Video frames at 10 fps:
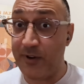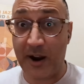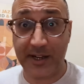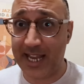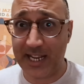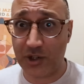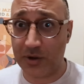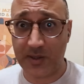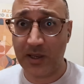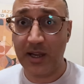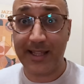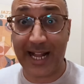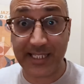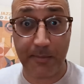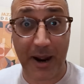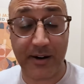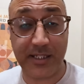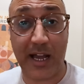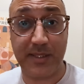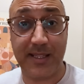Very dangerous. That's the
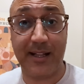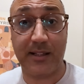maritime